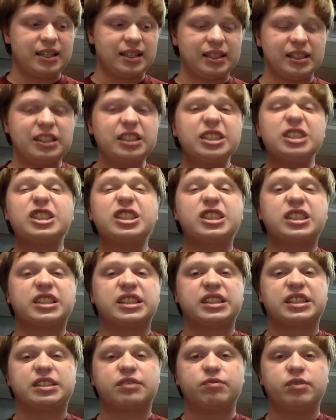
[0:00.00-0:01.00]

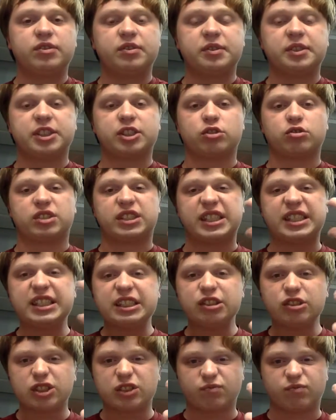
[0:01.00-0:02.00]
this movie was so
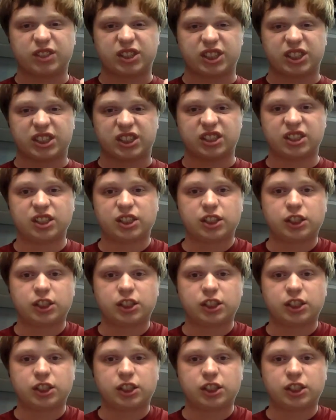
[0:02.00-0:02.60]
terrible!